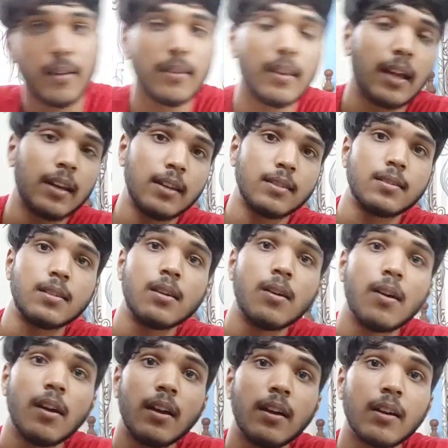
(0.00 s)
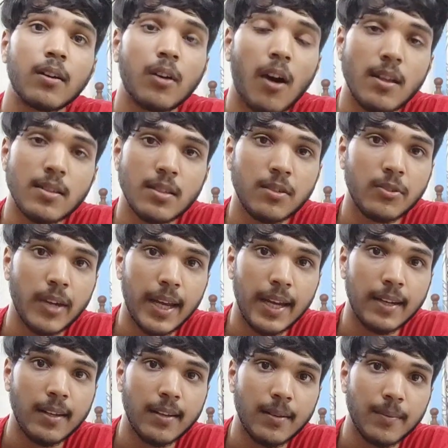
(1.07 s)
That is
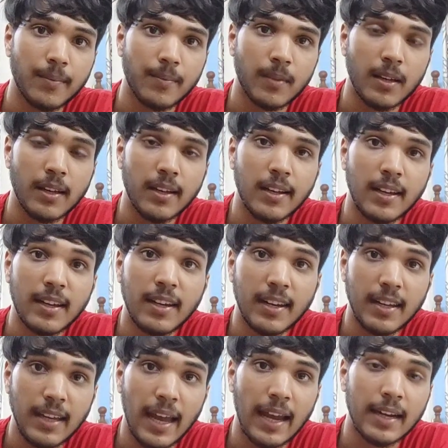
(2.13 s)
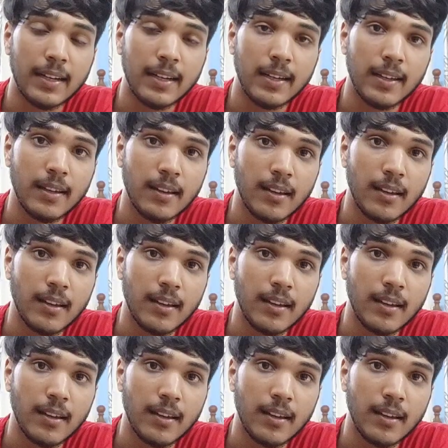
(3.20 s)
concentrate, create,